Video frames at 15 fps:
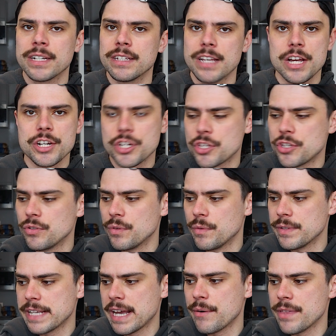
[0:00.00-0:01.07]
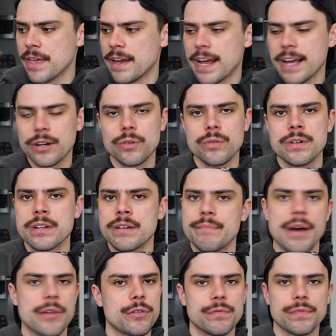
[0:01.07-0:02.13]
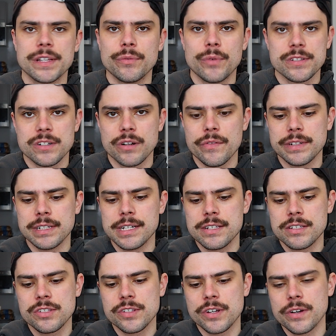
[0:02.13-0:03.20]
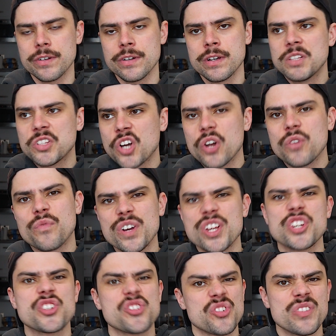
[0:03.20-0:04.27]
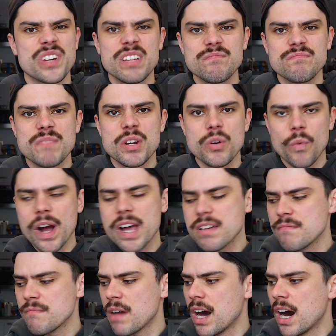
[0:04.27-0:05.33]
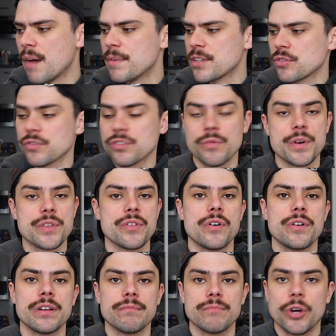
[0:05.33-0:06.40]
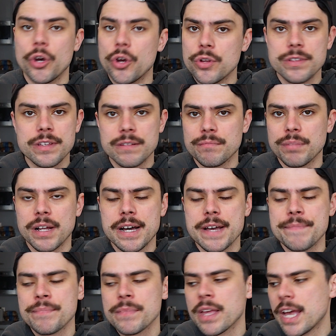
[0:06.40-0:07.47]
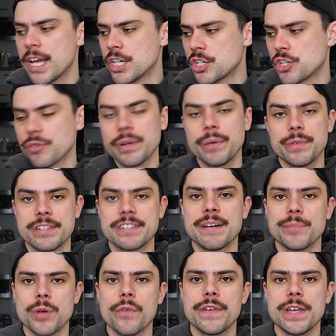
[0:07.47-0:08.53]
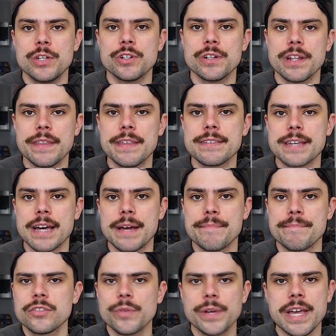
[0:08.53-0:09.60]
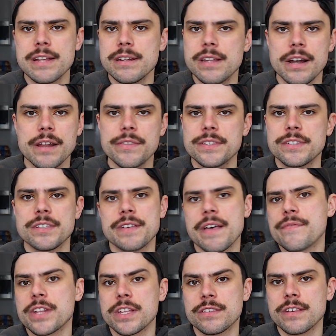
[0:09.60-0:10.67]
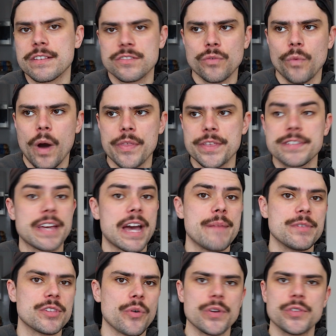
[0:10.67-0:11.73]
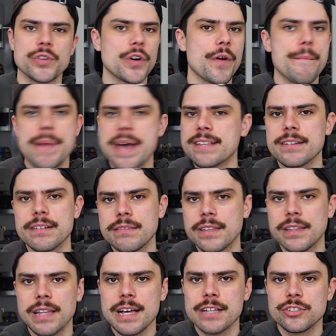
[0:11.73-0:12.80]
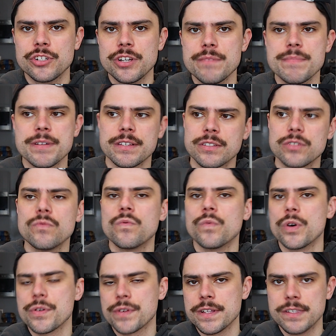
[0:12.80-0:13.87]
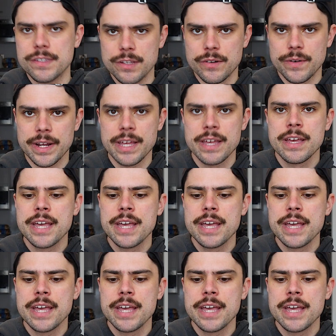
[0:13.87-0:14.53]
Elijah Hewitt was out with that ankle, Matthew Flynn wasn't on the list. So it's kind of reassuring in a way. It's also worth noting Hearn didn't play and Shuey was subbed off injured in this game. So again, none of this is evidence as to why this game is going to go better than last year, but it's still worth considering.